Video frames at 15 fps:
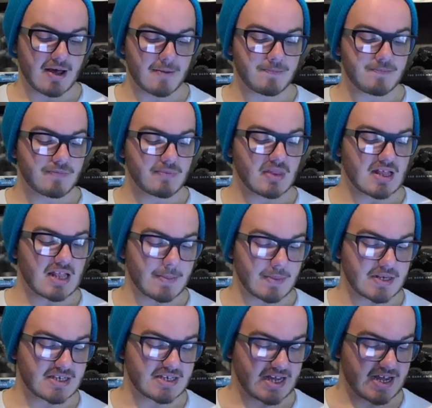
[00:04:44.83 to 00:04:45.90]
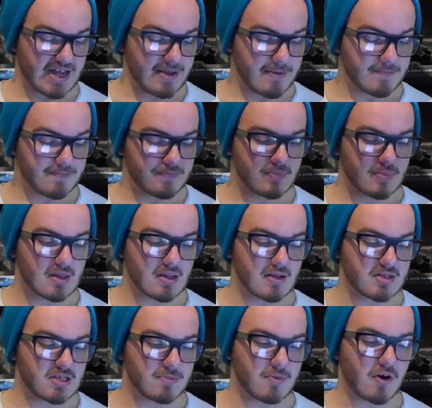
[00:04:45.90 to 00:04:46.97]
um, that'll be today.
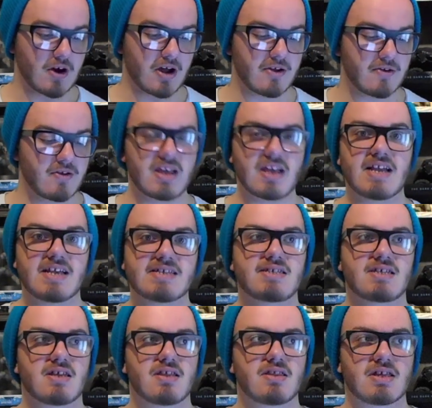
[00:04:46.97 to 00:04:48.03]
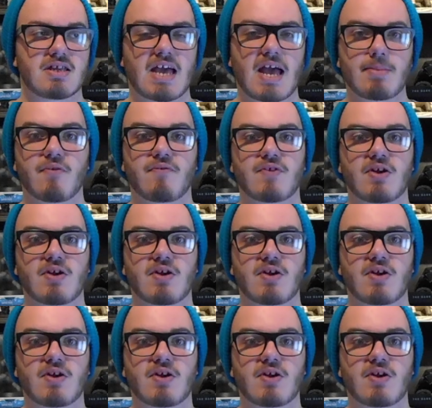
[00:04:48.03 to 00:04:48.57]
Tomorrow is the Game of